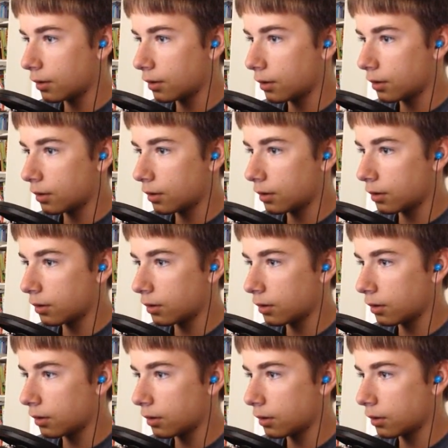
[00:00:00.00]

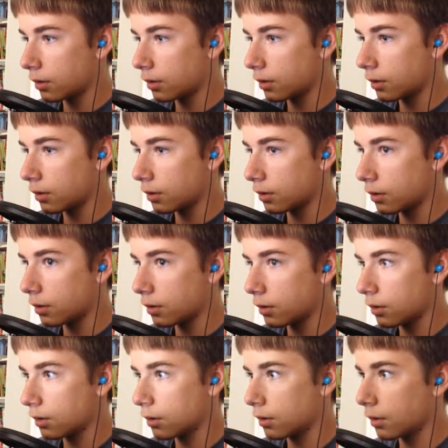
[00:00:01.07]

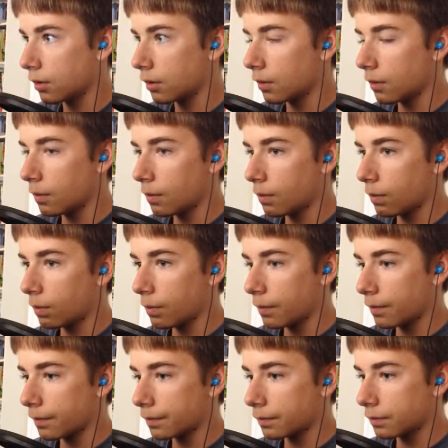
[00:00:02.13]

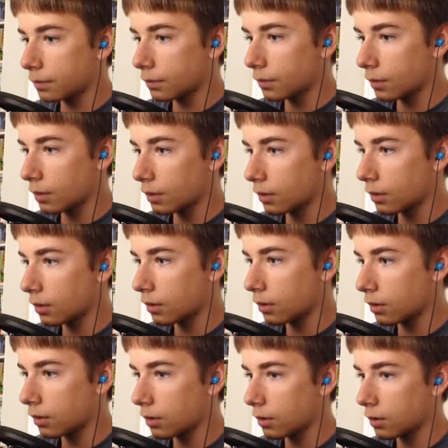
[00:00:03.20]

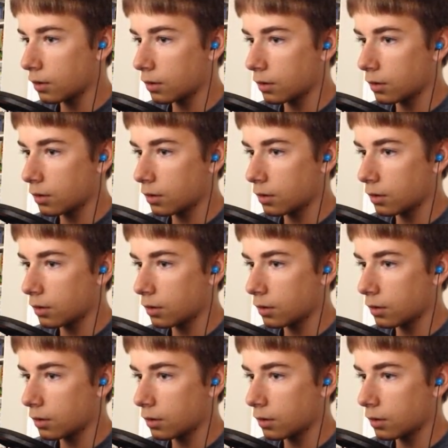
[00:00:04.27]
(not speaking)